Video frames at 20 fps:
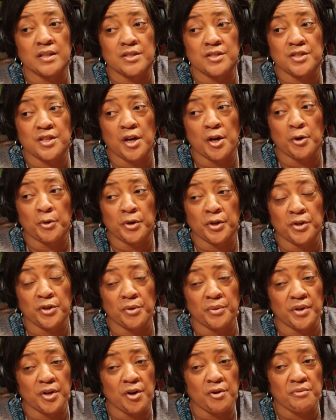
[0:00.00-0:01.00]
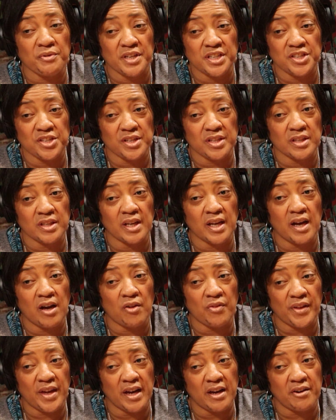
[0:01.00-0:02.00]
So, in our region,
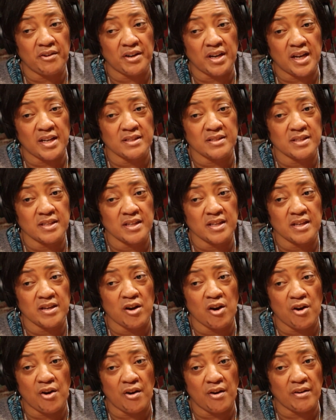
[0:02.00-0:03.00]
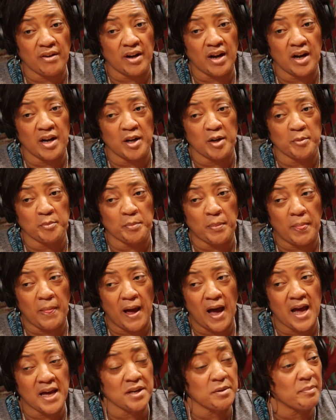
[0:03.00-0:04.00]
healthcare and IT are
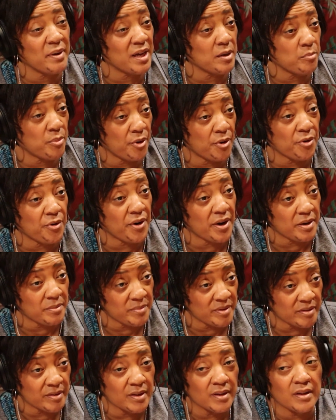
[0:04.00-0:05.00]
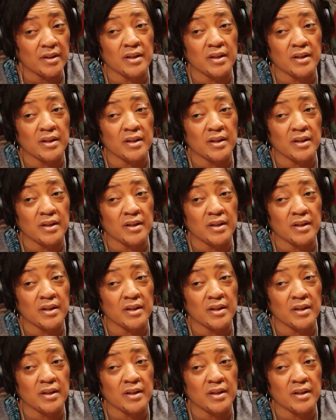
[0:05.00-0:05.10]
high-demand programs.